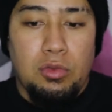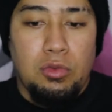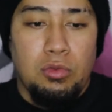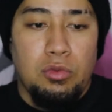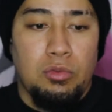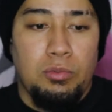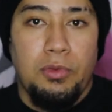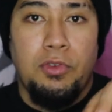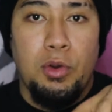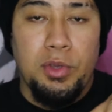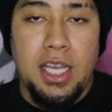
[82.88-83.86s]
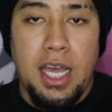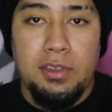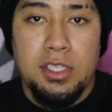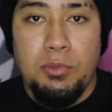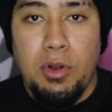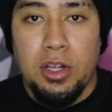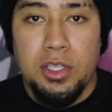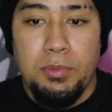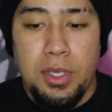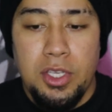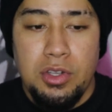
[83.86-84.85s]
before we dive into Mark of the
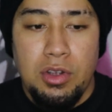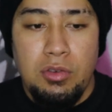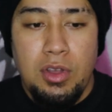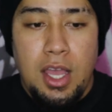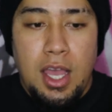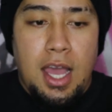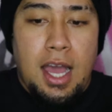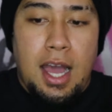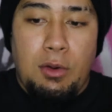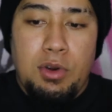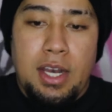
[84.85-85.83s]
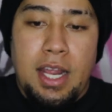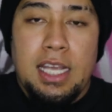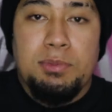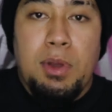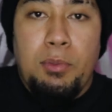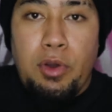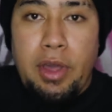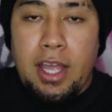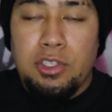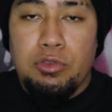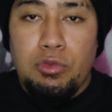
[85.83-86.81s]
Beastro, I wanted to ask my boy
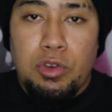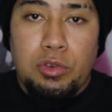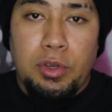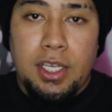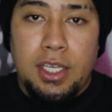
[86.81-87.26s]
Andrew real quick.